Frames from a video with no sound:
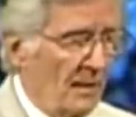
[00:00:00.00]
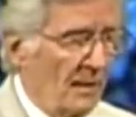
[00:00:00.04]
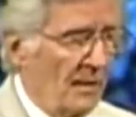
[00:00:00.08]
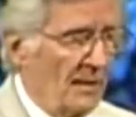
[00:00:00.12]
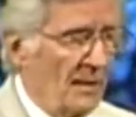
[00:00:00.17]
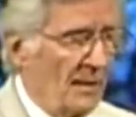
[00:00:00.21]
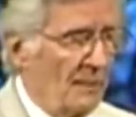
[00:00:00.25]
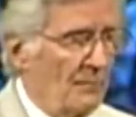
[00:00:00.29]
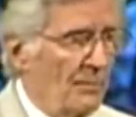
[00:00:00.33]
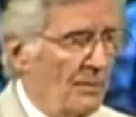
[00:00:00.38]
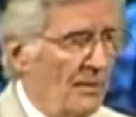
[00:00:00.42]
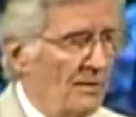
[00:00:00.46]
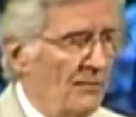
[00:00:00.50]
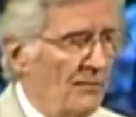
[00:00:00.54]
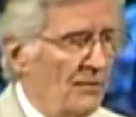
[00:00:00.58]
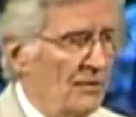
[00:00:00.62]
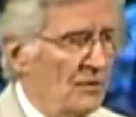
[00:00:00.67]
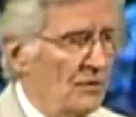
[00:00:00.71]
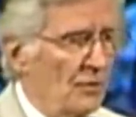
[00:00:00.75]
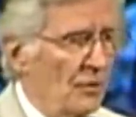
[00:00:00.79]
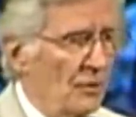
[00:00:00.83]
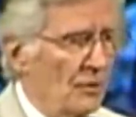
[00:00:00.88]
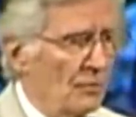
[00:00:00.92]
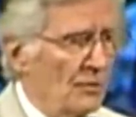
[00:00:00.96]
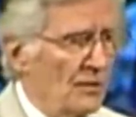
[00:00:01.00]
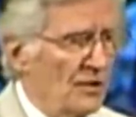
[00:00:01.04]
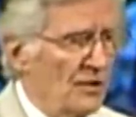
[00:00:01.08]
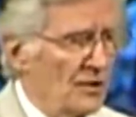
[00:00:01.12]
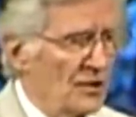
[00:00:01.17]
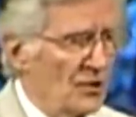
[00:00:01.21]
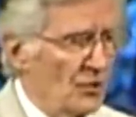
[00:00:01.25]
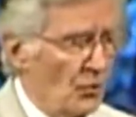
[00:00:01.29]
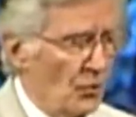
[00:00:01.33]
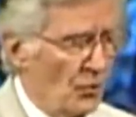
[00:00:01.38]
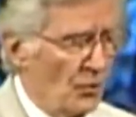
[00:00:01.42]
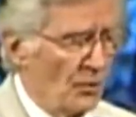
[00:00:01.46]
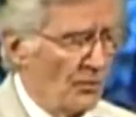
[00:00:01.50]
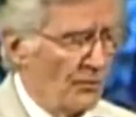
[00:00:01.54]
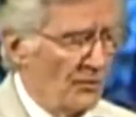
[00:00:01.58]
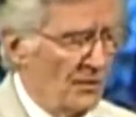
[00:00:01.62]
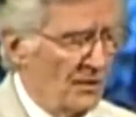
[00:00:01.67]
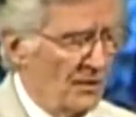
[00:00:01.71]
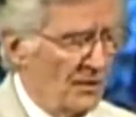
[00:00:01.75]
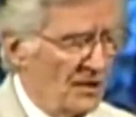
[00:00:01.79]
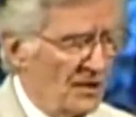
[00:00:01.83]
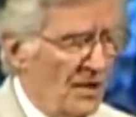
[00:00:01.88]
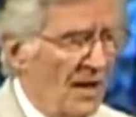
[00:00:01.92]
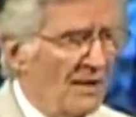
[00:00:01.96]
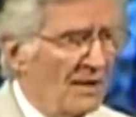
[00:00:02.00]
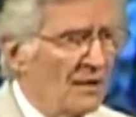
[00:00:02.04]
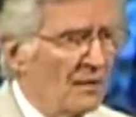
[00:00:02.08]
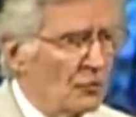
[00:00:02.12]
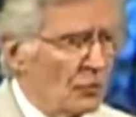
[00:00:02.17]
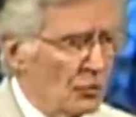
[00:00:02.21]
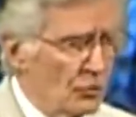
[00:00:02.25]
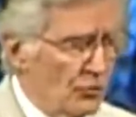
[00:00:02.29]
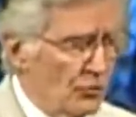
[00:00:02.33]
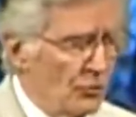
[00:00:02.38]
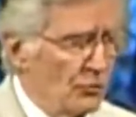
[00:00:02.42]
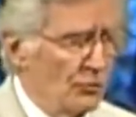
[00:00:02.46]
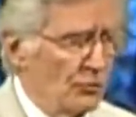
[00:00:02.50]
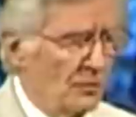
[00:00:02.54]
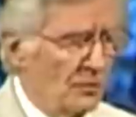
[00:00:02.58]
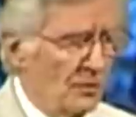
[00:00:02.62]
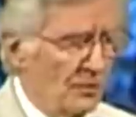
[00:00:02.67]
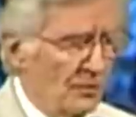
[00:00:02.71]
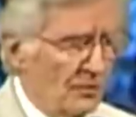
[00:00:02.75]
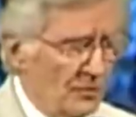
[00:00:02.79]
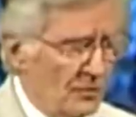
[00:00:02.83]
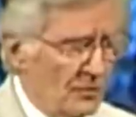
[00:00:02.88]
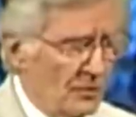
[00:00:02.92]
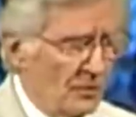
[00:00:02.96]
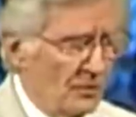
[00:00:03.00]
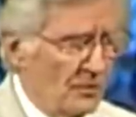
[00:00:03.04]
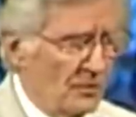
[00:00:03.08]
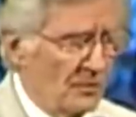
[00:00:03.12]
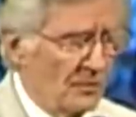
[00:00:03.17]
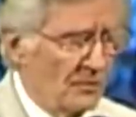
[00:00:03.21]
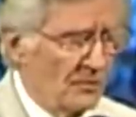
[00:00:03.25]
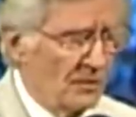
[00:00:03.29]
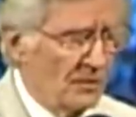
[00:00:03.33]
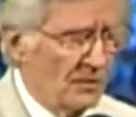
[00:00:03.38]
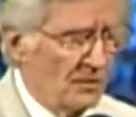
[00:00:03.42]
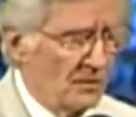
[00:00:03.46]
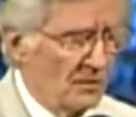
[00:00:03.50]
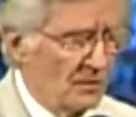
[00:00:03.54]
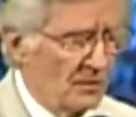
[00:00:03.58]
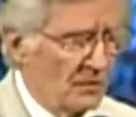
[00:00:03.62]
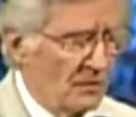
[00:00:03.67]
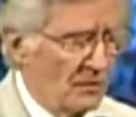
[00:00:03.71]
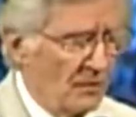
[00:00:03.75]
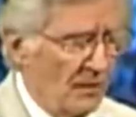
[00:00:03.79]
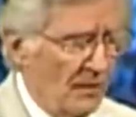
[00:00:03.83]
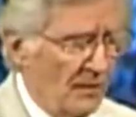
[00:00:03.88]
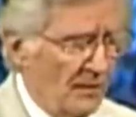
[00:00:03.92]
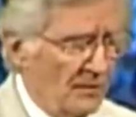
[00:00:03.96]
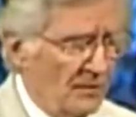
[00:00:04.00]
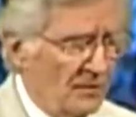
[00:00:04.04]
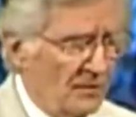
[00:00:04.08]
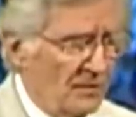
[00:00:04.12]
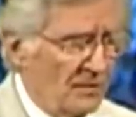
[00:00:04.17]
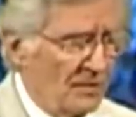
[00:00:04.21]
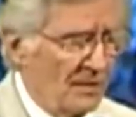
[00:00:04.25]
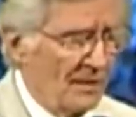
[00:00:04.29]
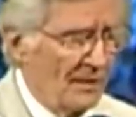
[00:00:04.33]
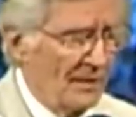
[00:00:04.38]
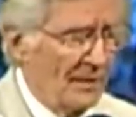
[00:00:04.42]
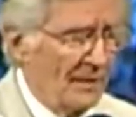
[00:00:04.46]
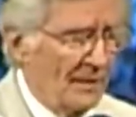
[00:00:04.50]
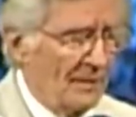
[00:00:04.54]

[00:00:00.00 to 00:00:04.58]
And I believe he's going to restore this truth to the church of Jesus Christ.